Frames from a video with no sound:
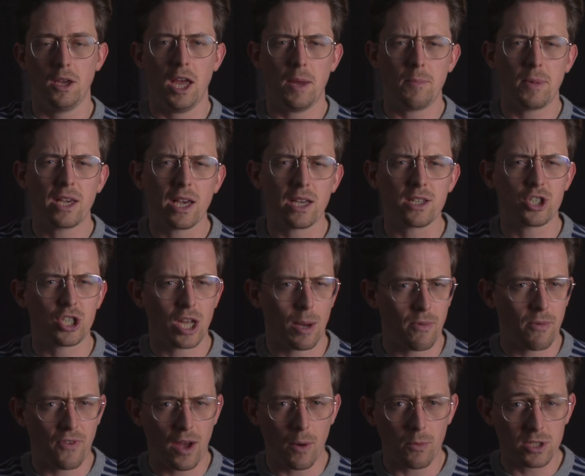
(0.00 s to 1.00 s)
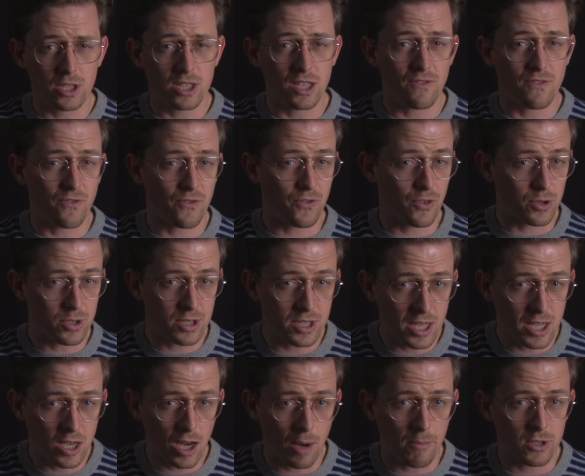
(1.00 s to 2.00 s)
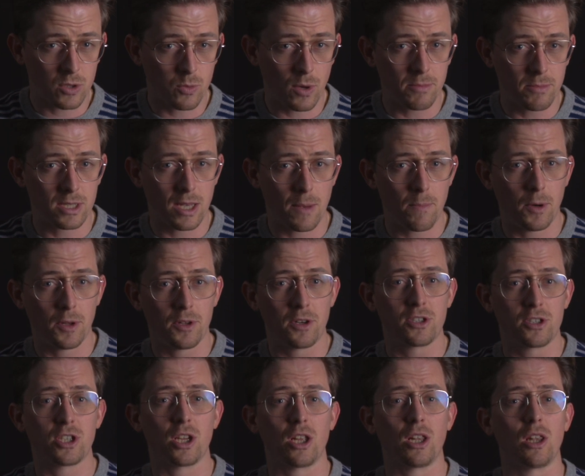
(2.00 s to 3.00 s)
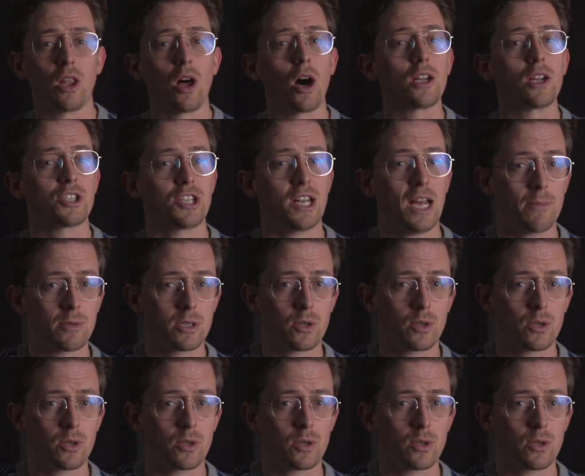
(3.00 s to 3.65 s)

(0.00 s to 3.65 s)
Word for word: And because Shopify was the first e-commerce website builder to launch an app